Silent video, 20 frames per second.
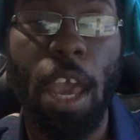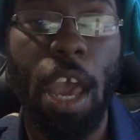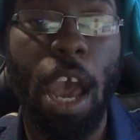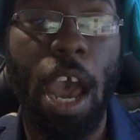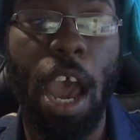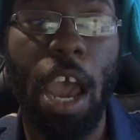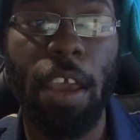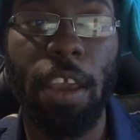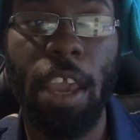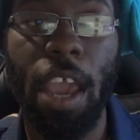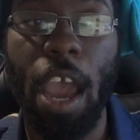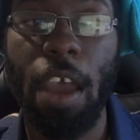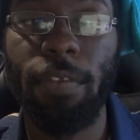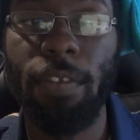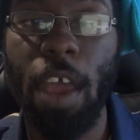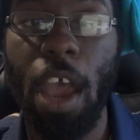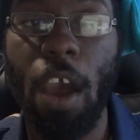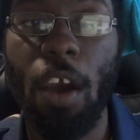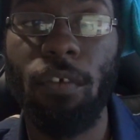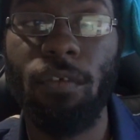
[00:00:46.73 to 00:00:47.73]
and I've
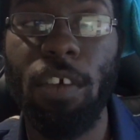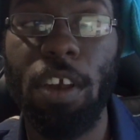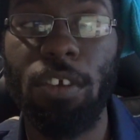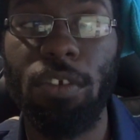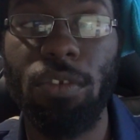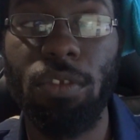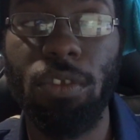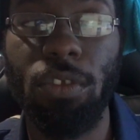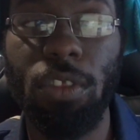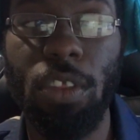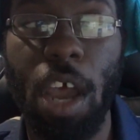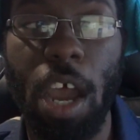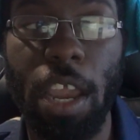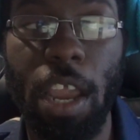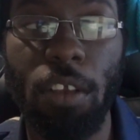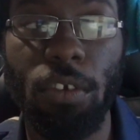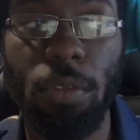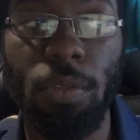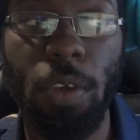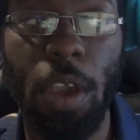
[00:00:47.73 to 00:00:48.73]
now reached
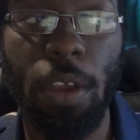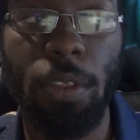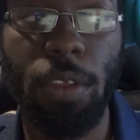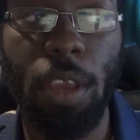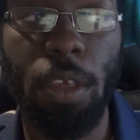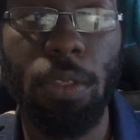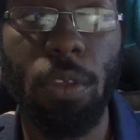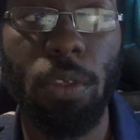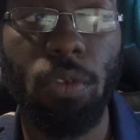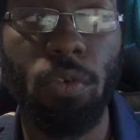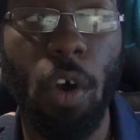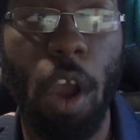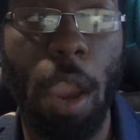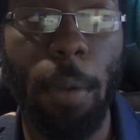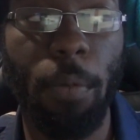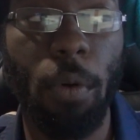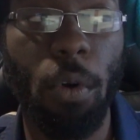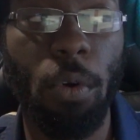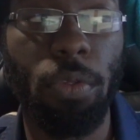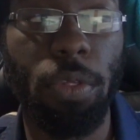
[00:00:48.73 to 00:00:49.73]
917
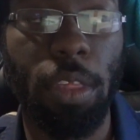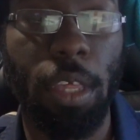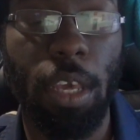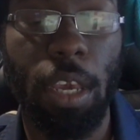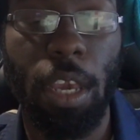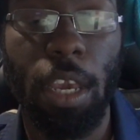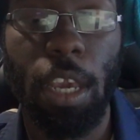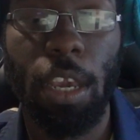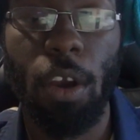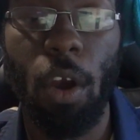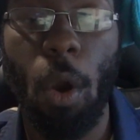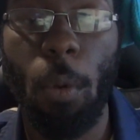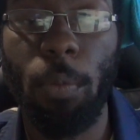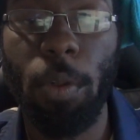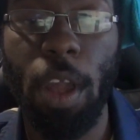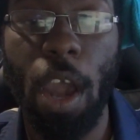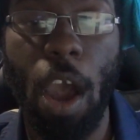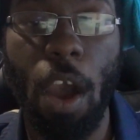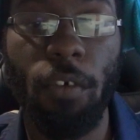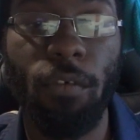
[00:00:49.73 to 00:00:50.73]
subscribers.
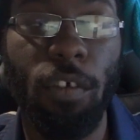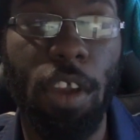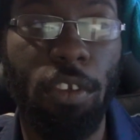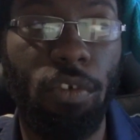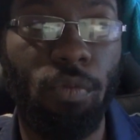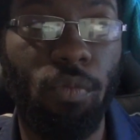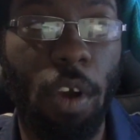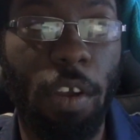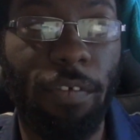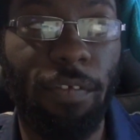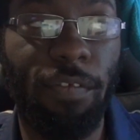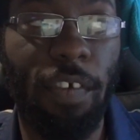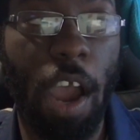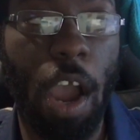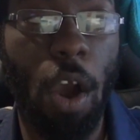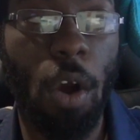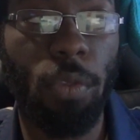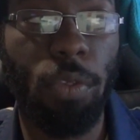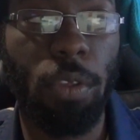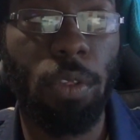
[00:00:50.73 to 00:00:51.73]
Hopefully, I'll reach
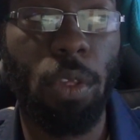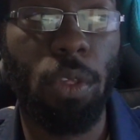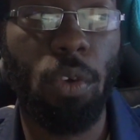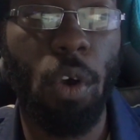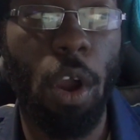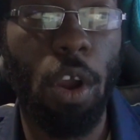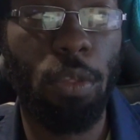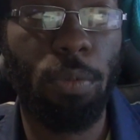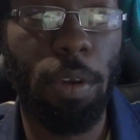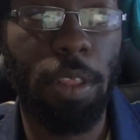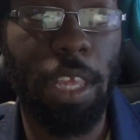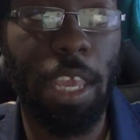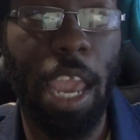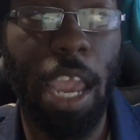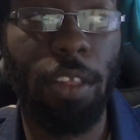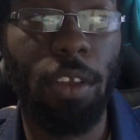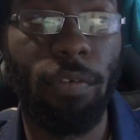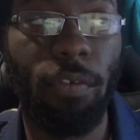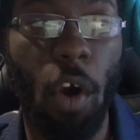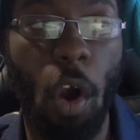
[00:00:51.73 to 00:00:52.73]
1,000 subscribers by the
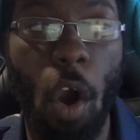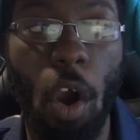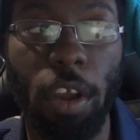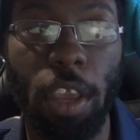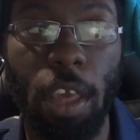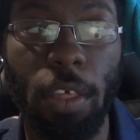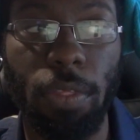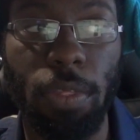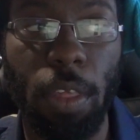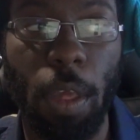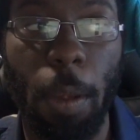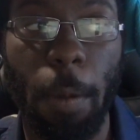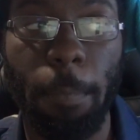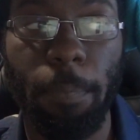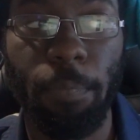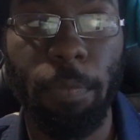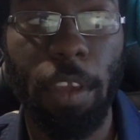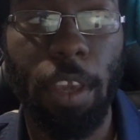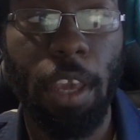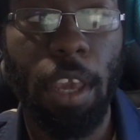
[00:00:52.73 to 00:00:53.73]
end of August.
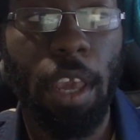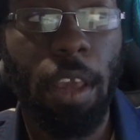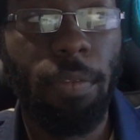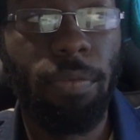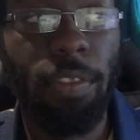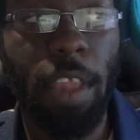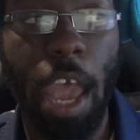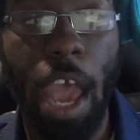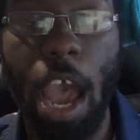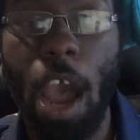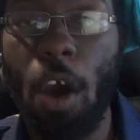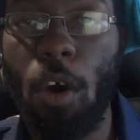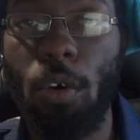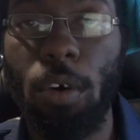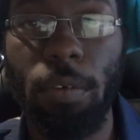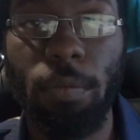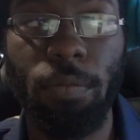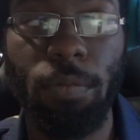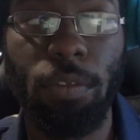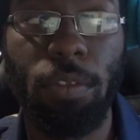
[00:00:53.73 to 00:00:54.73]

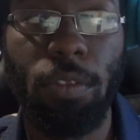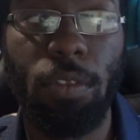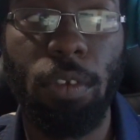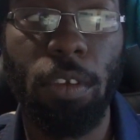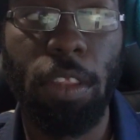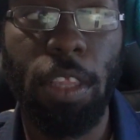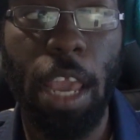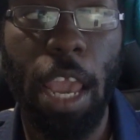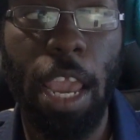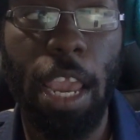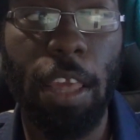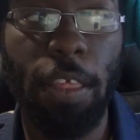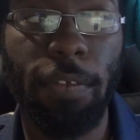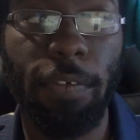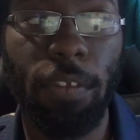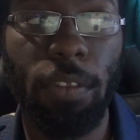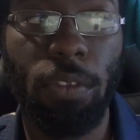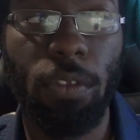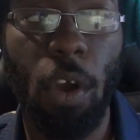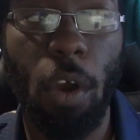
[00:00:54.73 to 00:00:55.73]
Now, today's
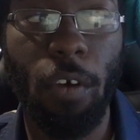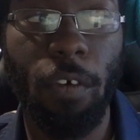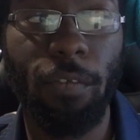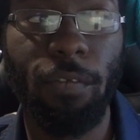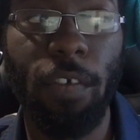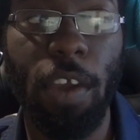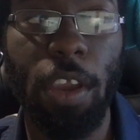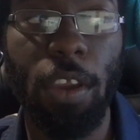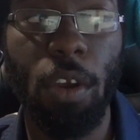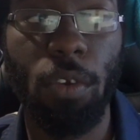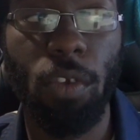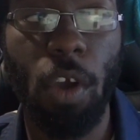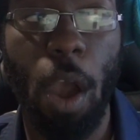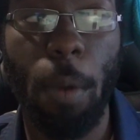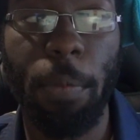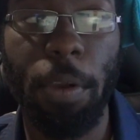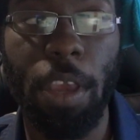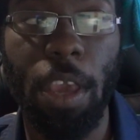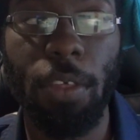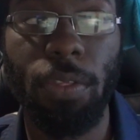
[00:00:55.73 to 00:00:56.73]
video
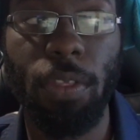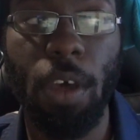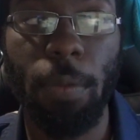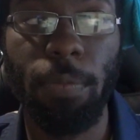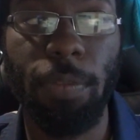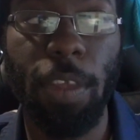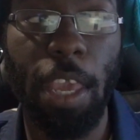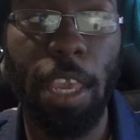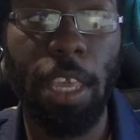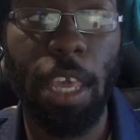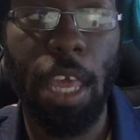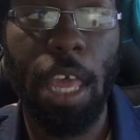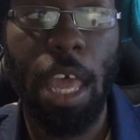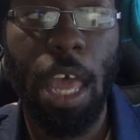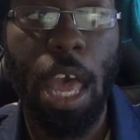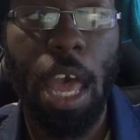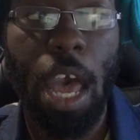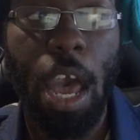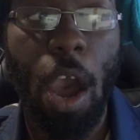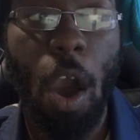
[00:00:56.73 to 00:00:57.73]
topic is something
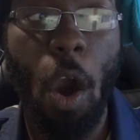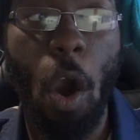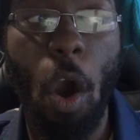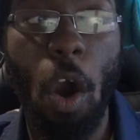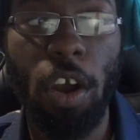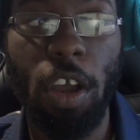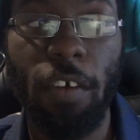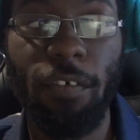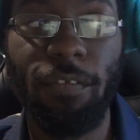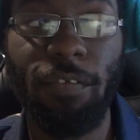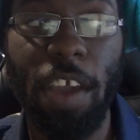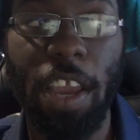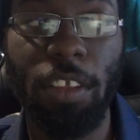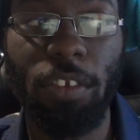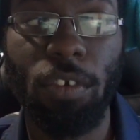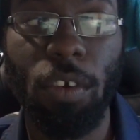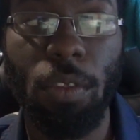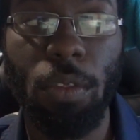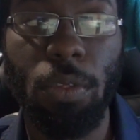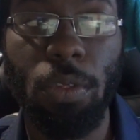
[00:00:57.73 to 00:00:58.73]
all
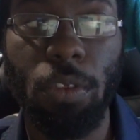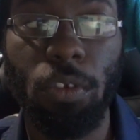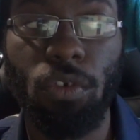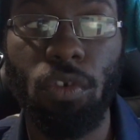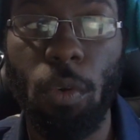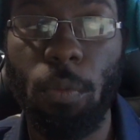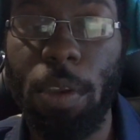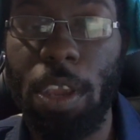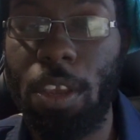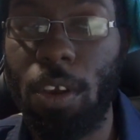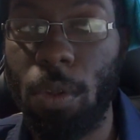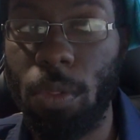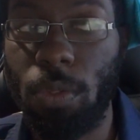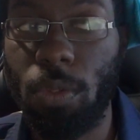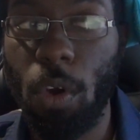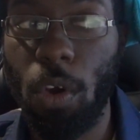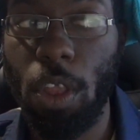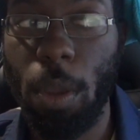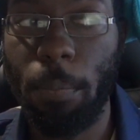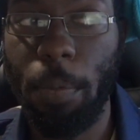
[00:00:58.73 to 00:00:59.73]
conventions should be
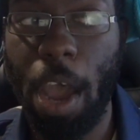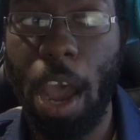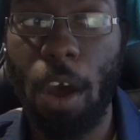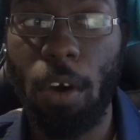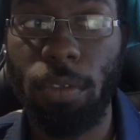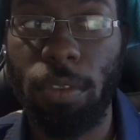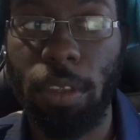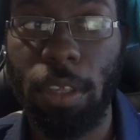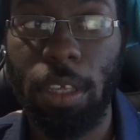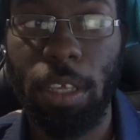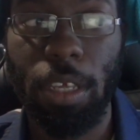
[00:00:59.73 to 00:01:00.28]
concerned about